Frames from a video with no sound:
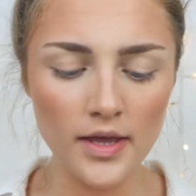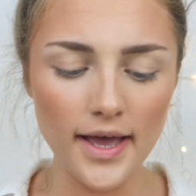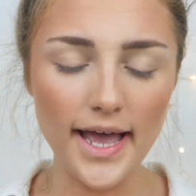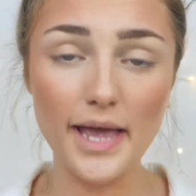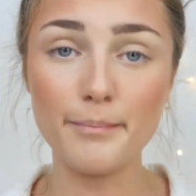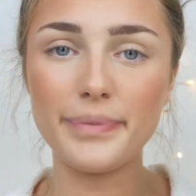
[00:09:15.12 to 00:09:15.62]

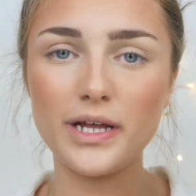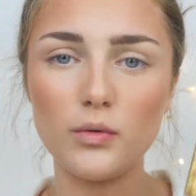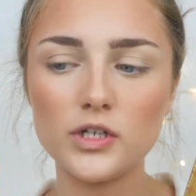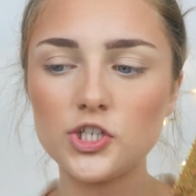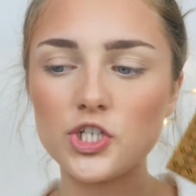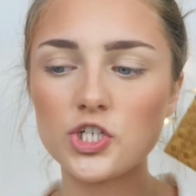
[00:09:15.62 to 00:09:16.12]
But I
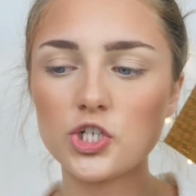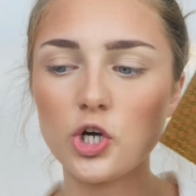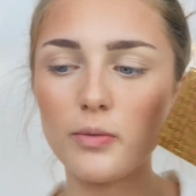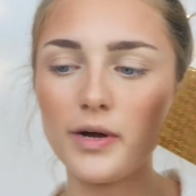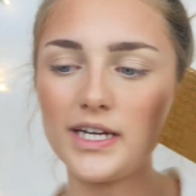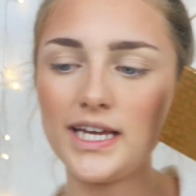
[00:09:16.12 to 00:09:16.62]
wanted just to
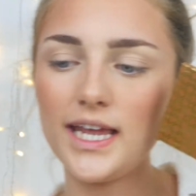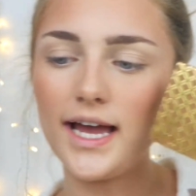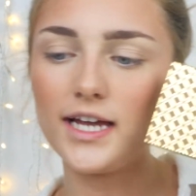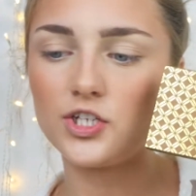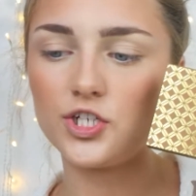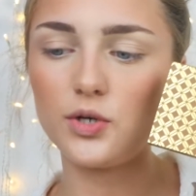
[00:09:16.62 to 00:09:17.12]
come on here
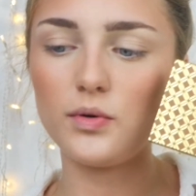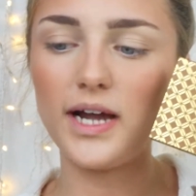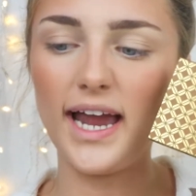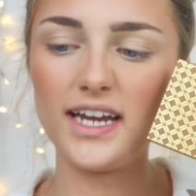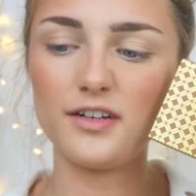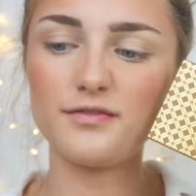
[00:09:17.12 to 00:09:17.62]
and do
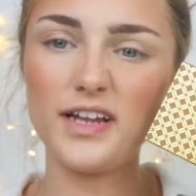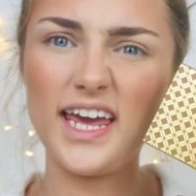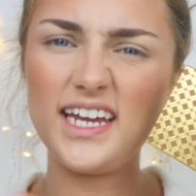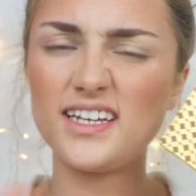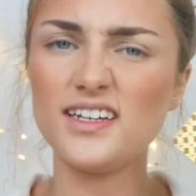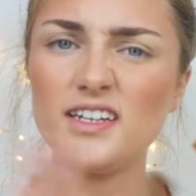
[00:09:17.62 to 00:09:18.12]
kind of
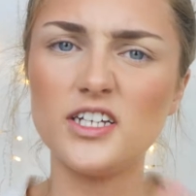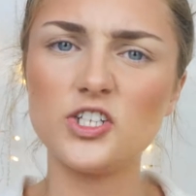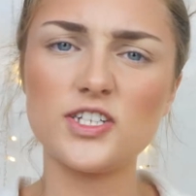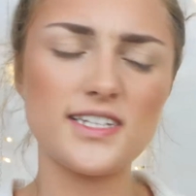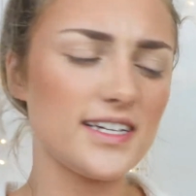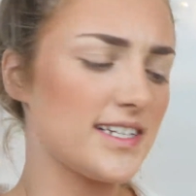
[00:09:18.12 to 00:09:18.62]
like,
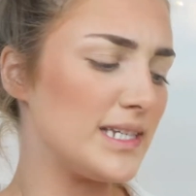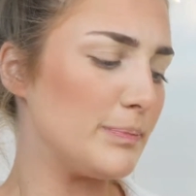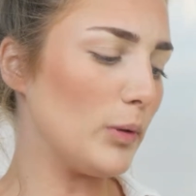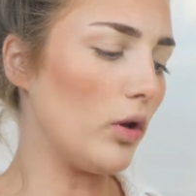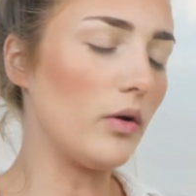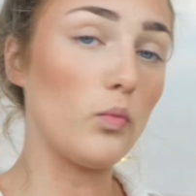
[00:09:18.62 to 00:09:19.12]
just
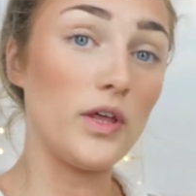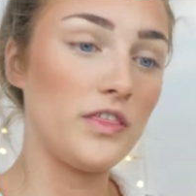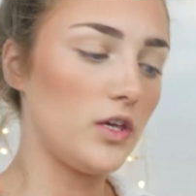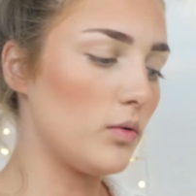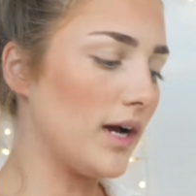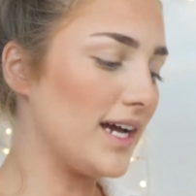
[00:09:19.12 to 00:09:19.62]
explore it
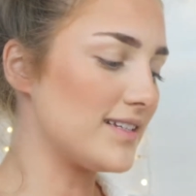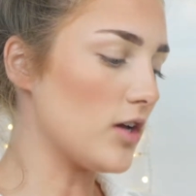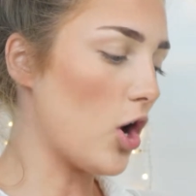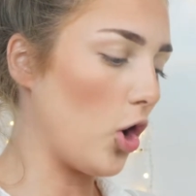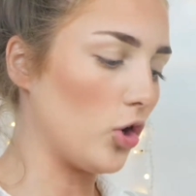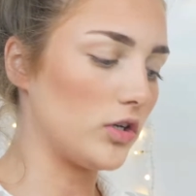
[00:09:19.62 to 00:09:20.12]
with you guys
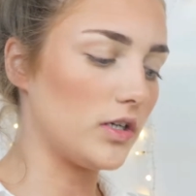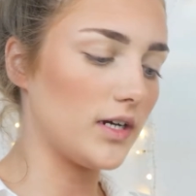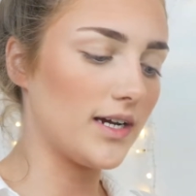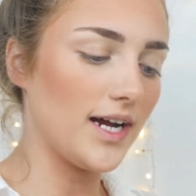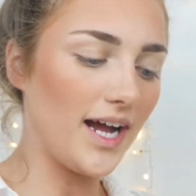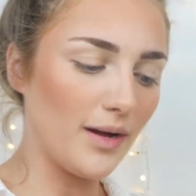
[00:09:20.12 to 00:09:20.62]

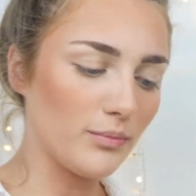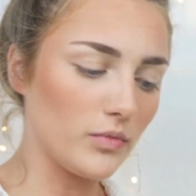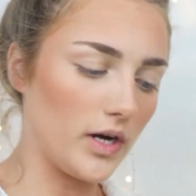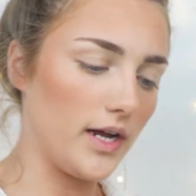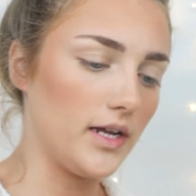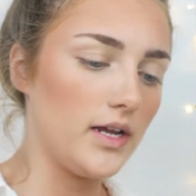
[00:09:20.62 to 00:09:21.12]
on
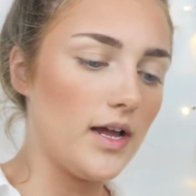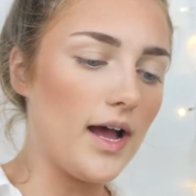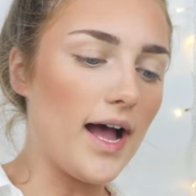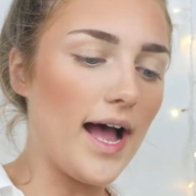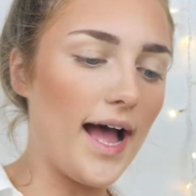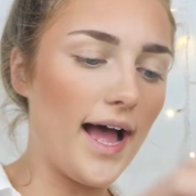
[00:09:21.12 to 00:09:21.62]
camera
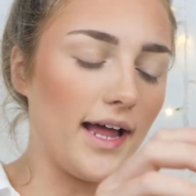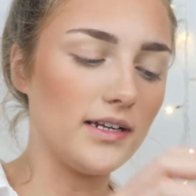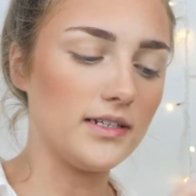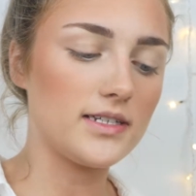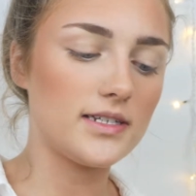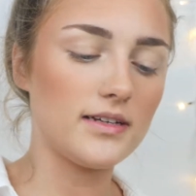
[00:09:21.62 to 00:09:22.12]

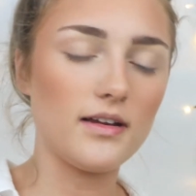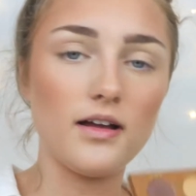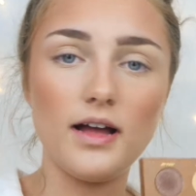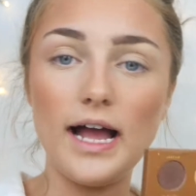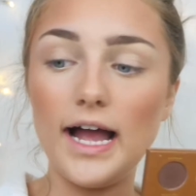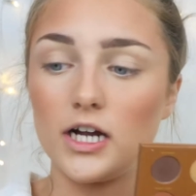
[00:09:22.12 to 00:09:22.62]
and
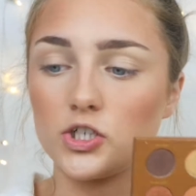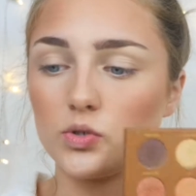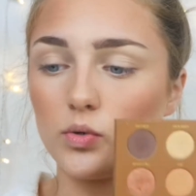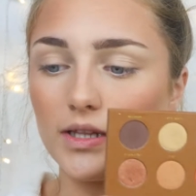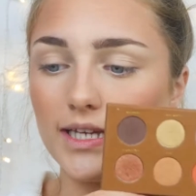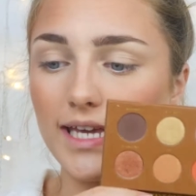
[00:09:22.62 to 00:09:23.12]

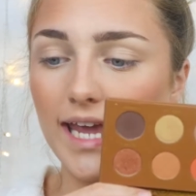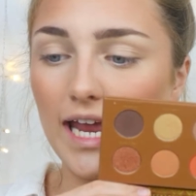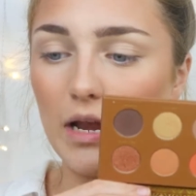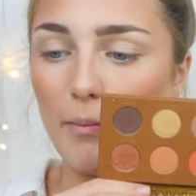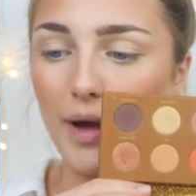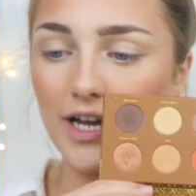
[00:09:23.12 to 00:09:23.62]
actually
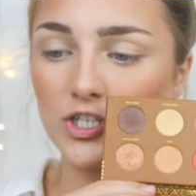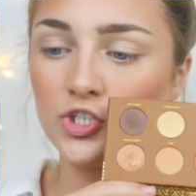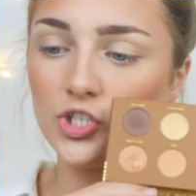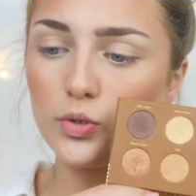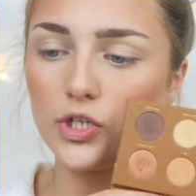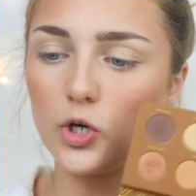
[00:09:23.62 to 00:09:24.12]
in my
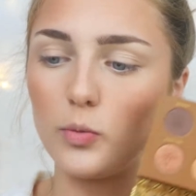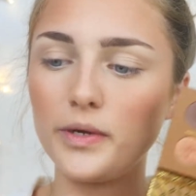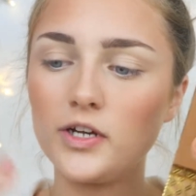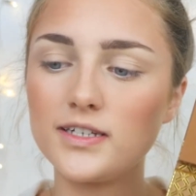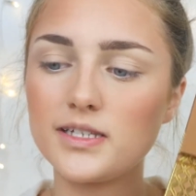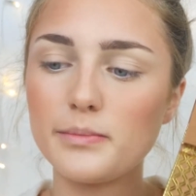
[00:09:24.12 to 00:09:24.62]
studio,
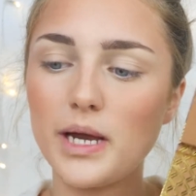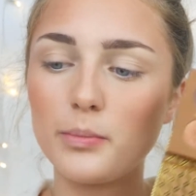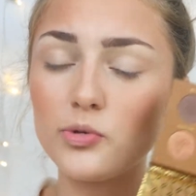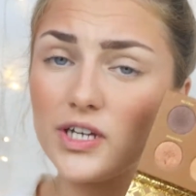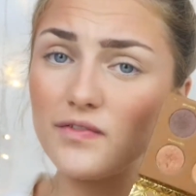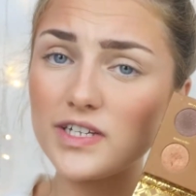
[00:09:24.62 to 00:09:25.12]
because in my
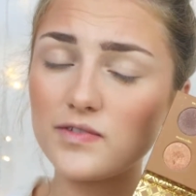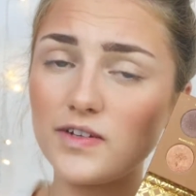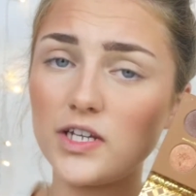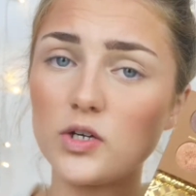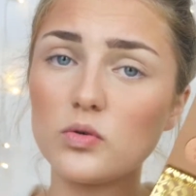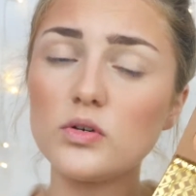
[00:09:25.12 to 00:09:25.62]
previous
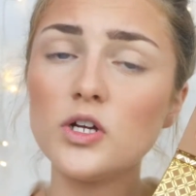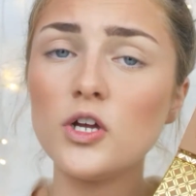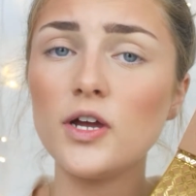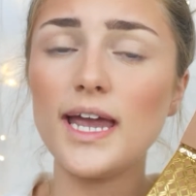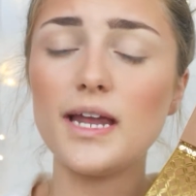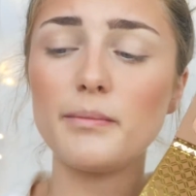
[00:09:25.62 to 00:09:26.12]
video,
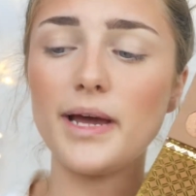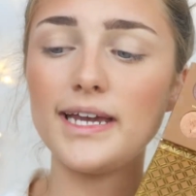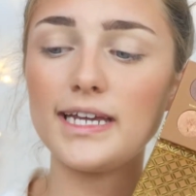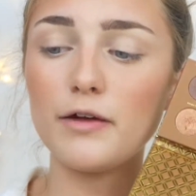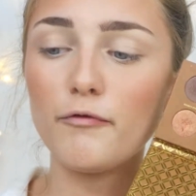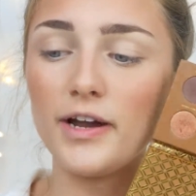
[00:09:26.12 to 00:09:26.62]
in my
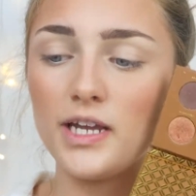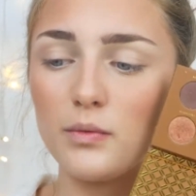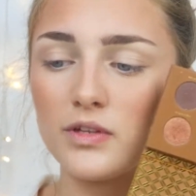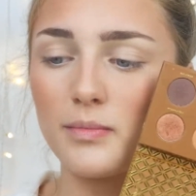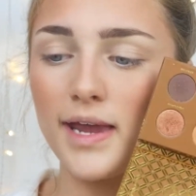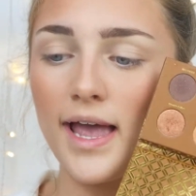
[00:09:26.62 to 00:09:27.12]
get ready
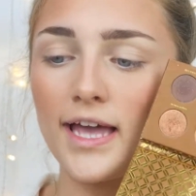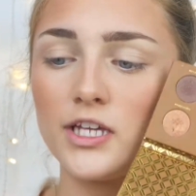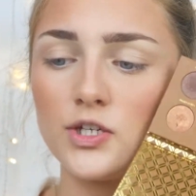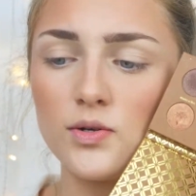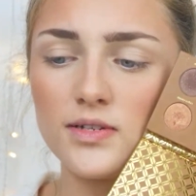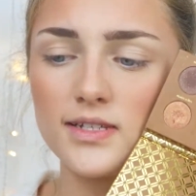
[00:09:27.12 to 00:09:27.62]
with me, I
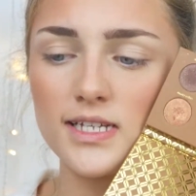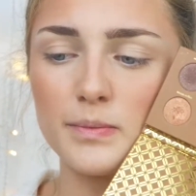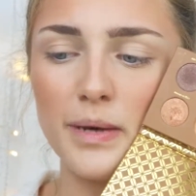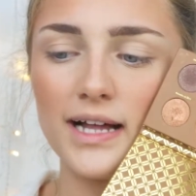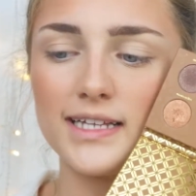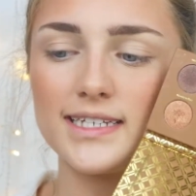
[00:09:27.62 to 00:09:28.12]
used this
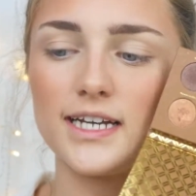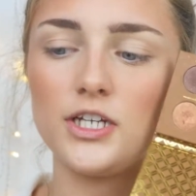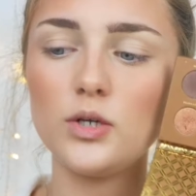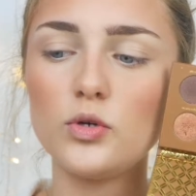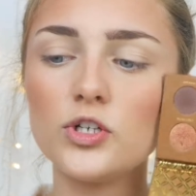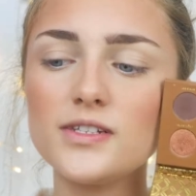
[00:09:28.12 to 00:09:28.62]
palette
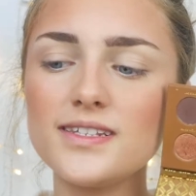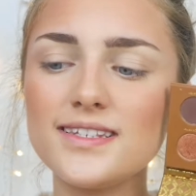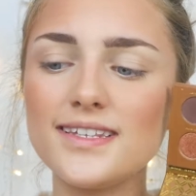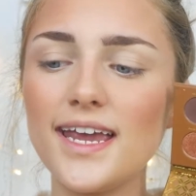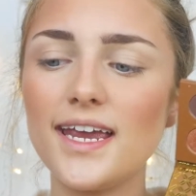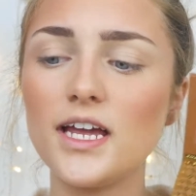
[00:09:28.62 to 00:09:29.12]
and you couldn't
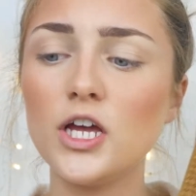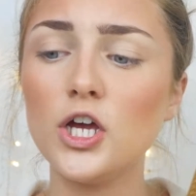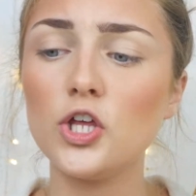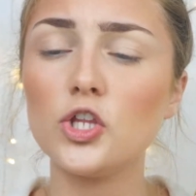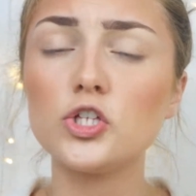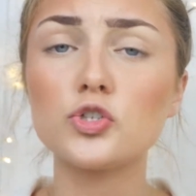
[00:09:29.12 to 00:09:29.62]
see
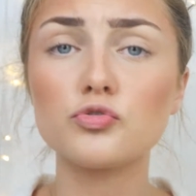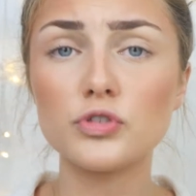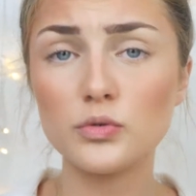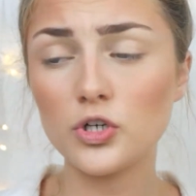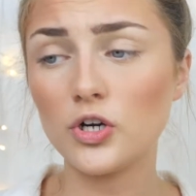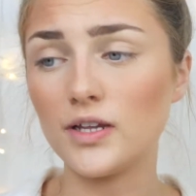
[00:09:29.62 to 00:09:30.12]
the
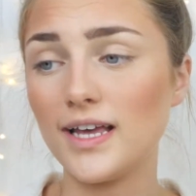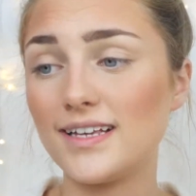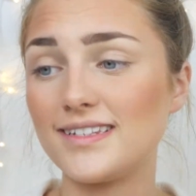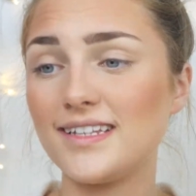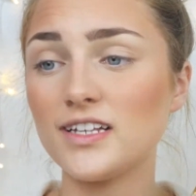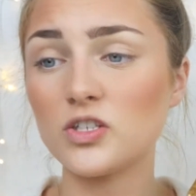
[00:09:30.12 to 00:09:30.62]
true
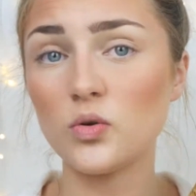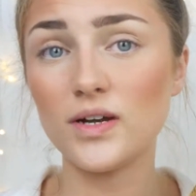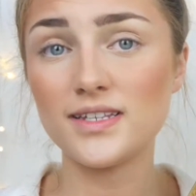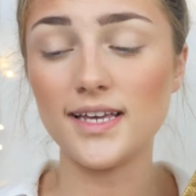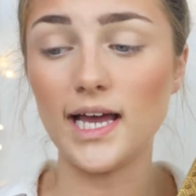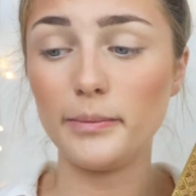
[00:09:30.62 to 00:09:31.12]
colours. That's
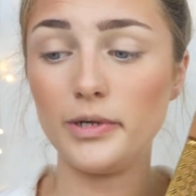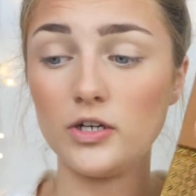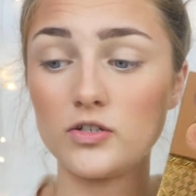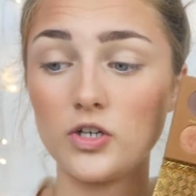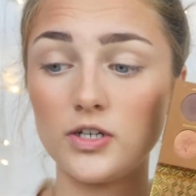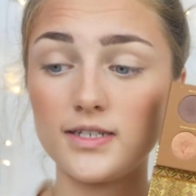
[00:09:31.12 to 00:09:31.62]
quite sad
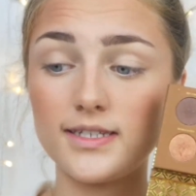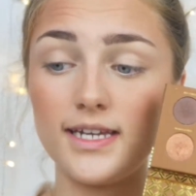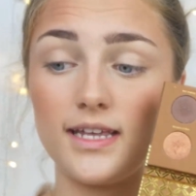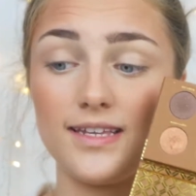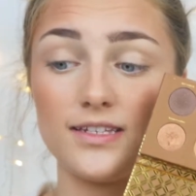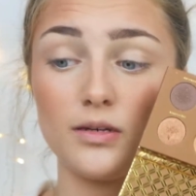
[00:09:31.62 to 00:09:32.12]
because
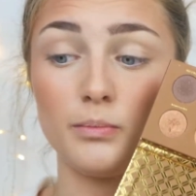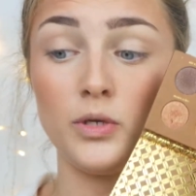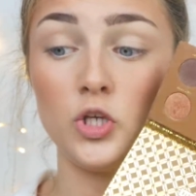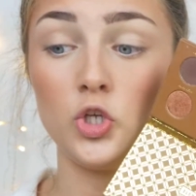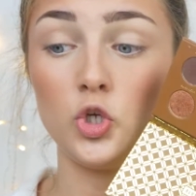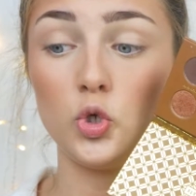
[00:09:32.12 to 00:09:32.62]
honestly, these are
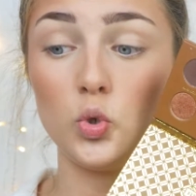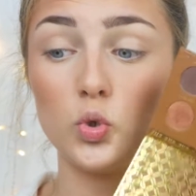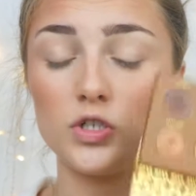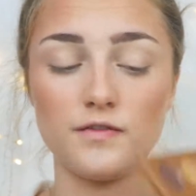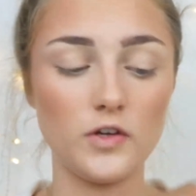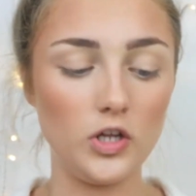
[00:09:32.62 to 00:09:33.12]

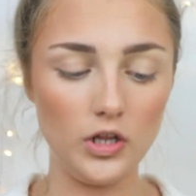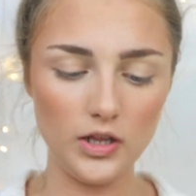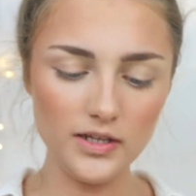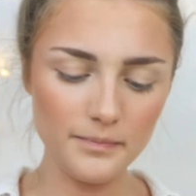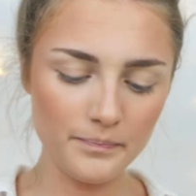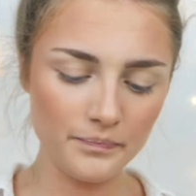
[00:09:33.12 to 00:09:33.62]
beautiful.